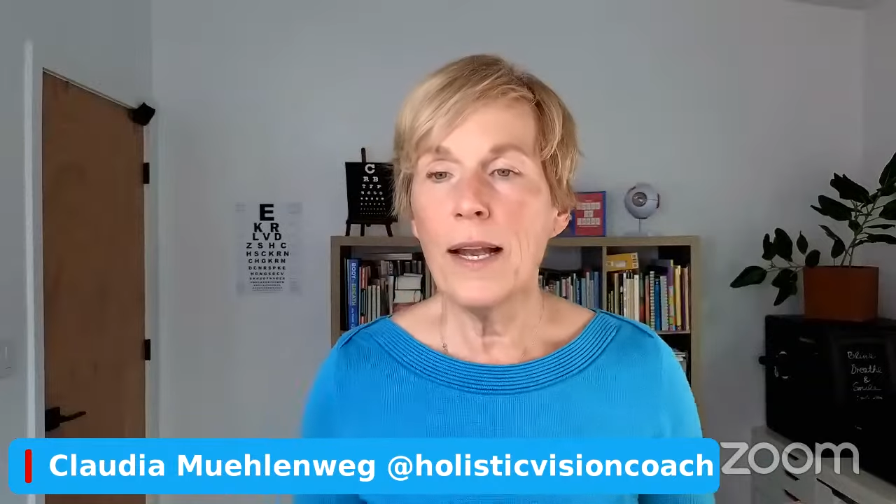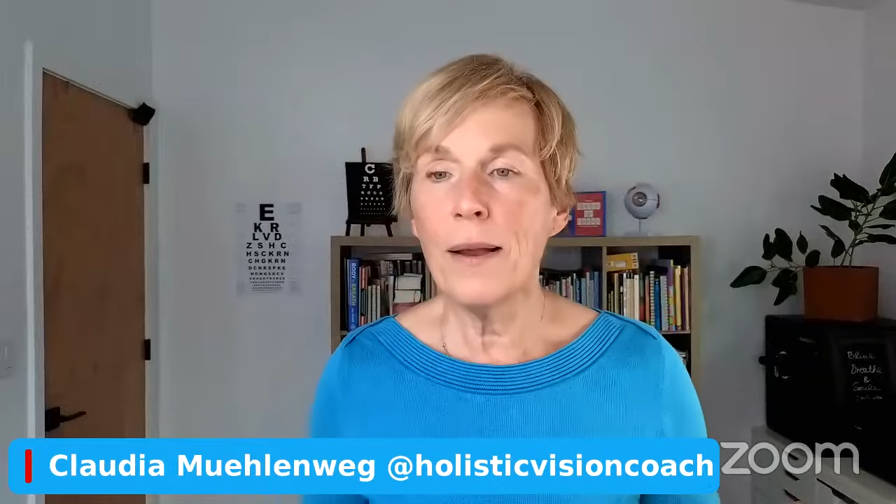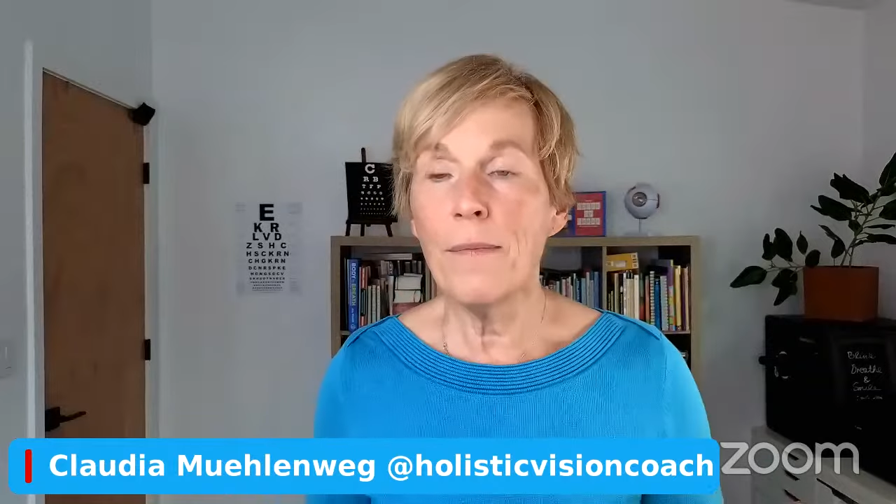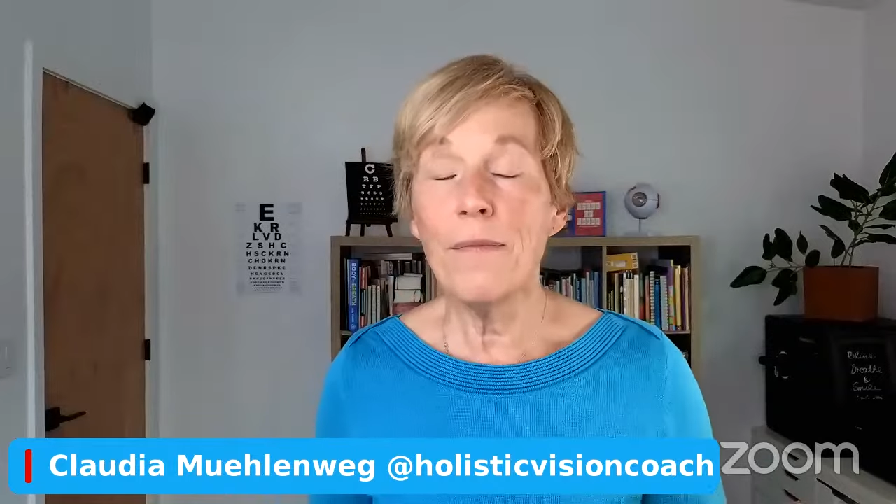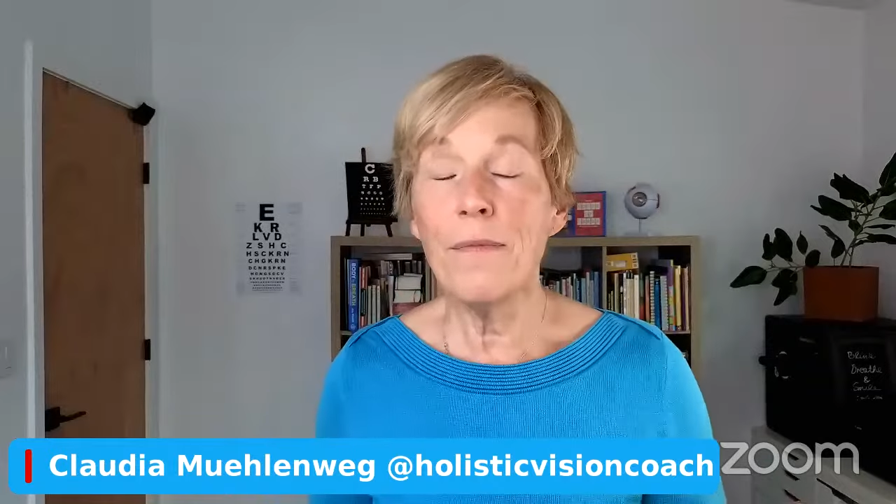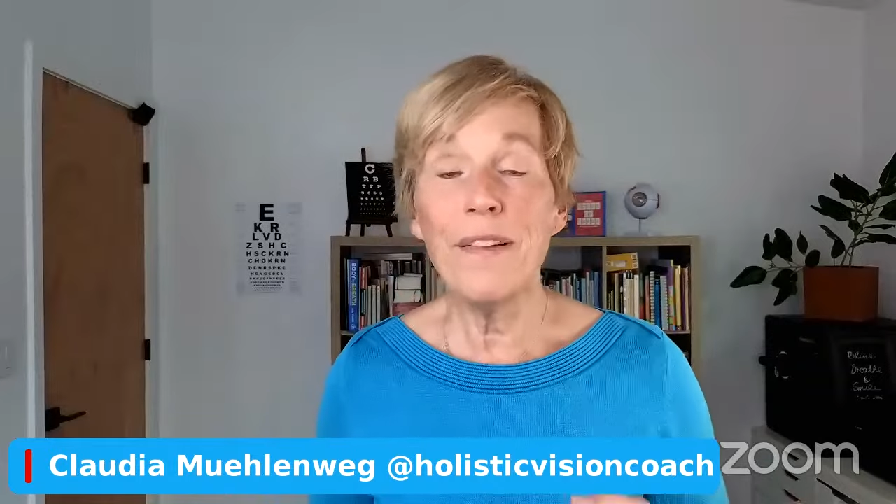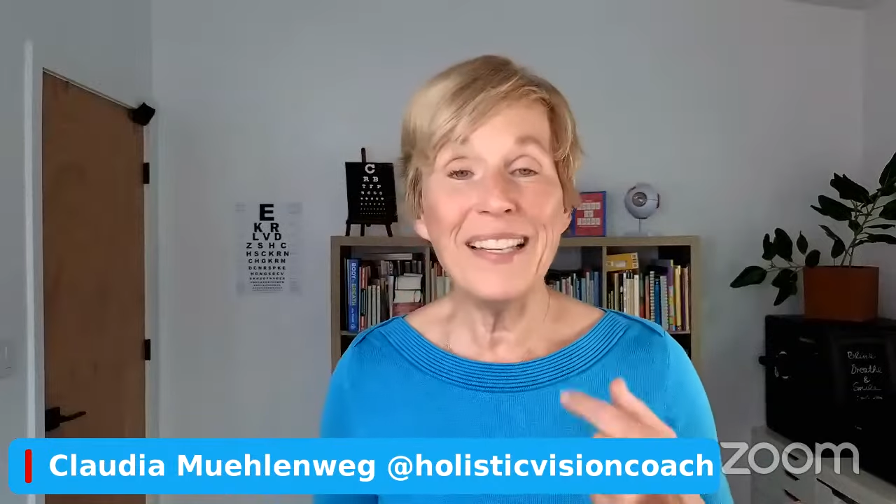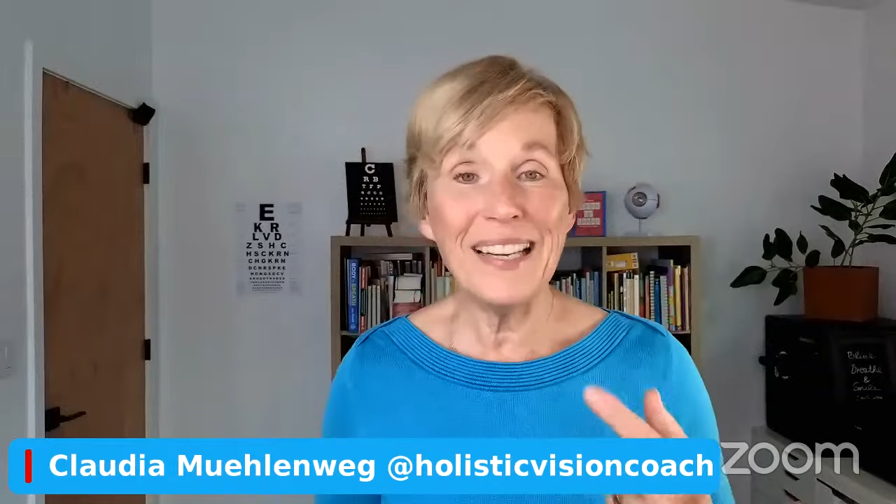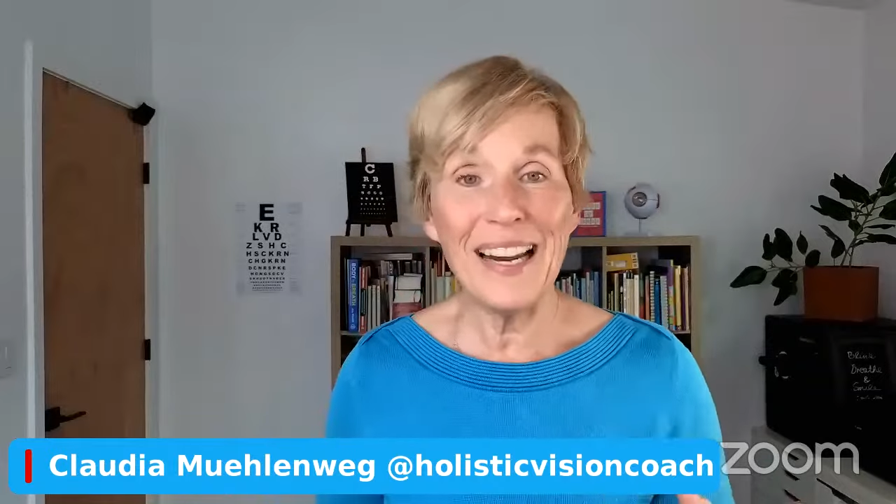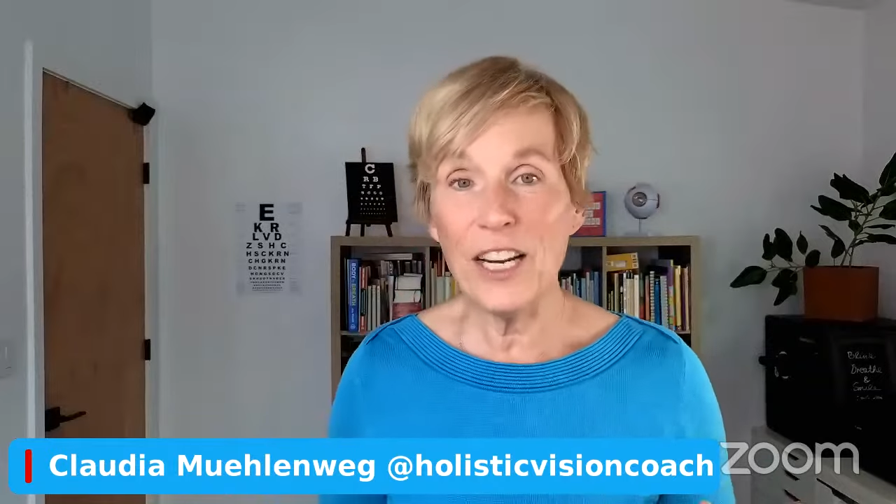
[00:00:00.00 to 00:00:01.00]
um,
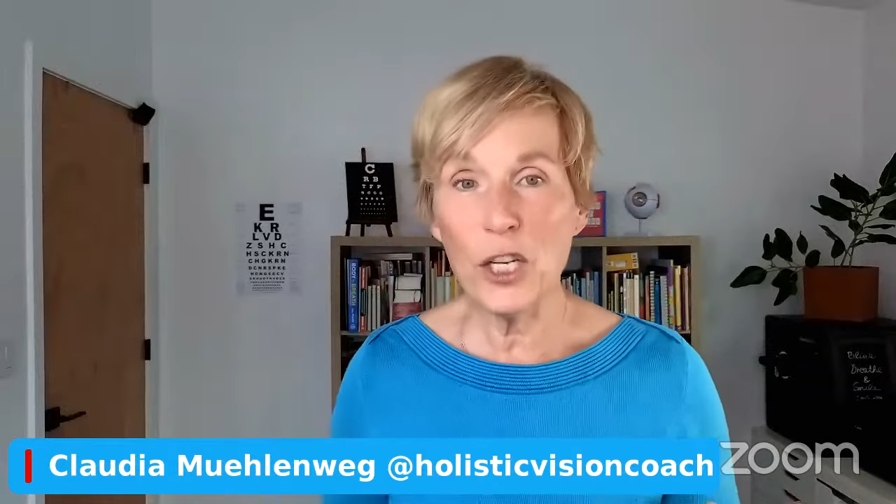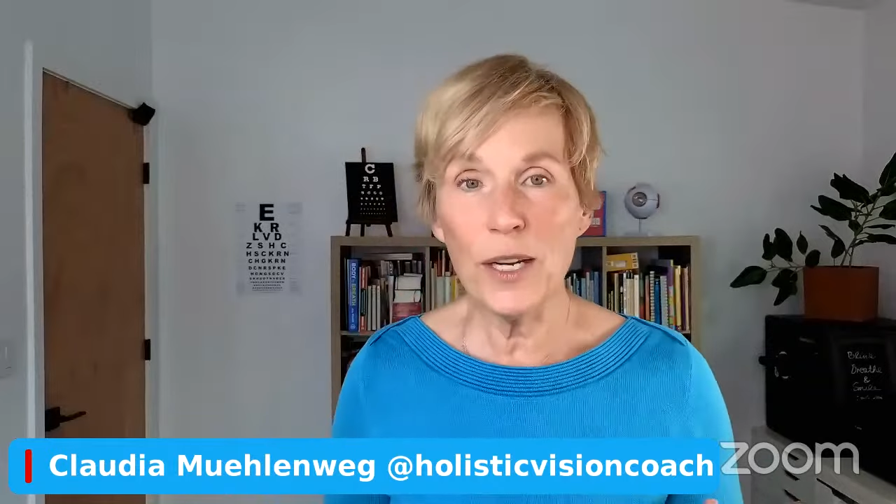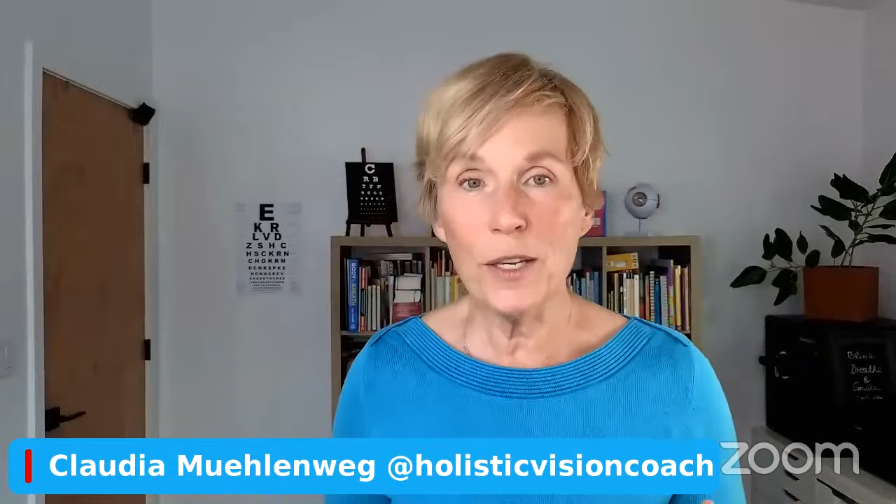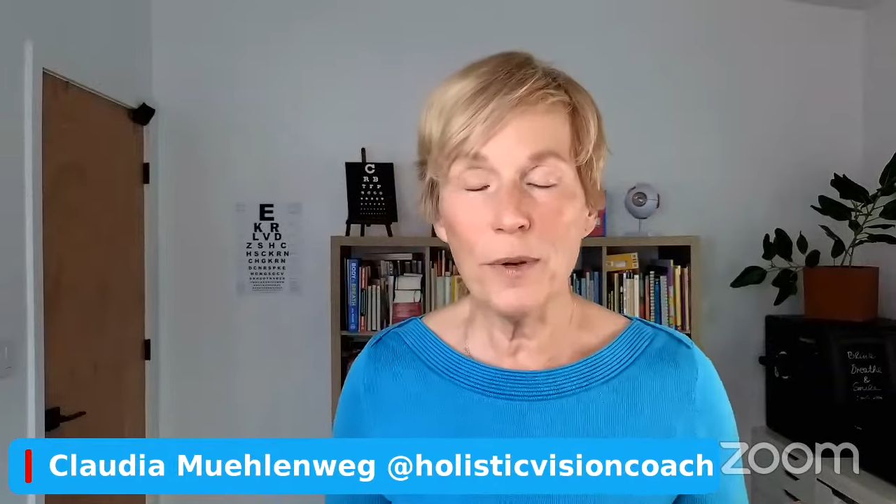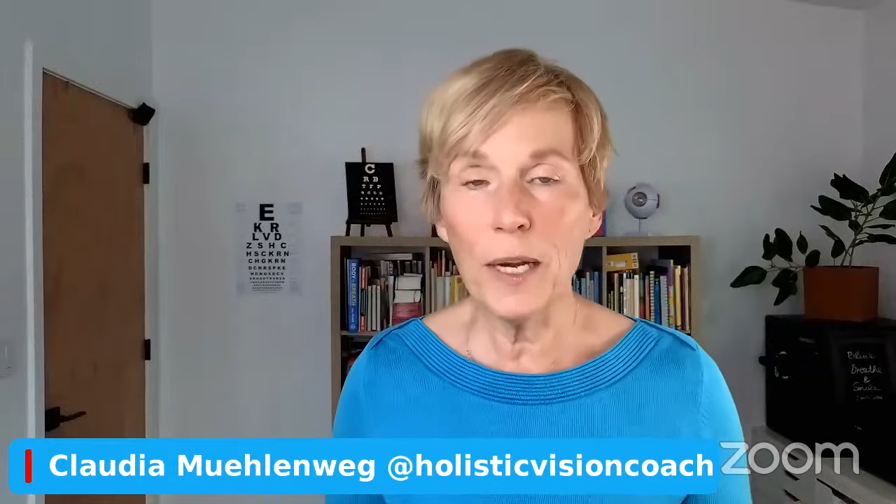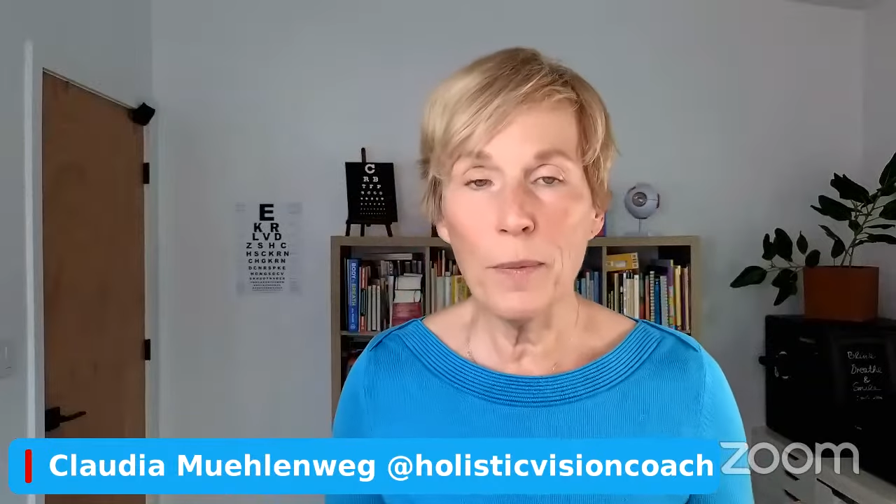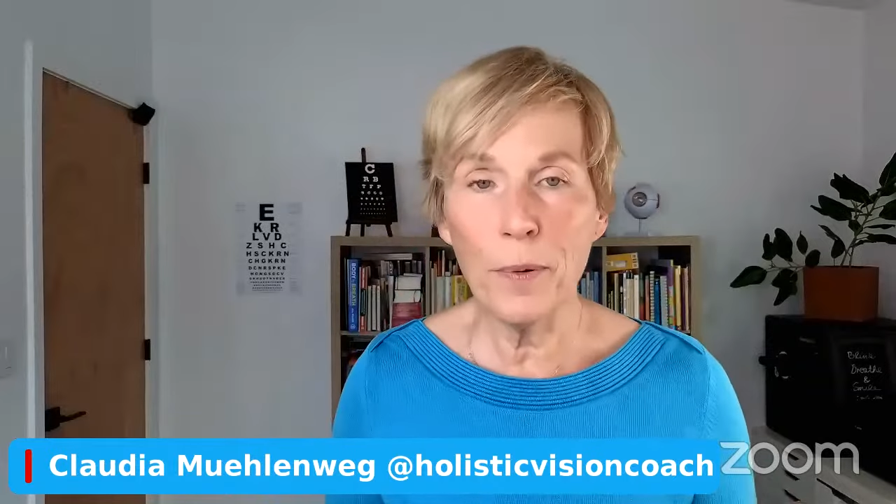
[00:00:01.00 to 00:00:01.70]
ventilation is really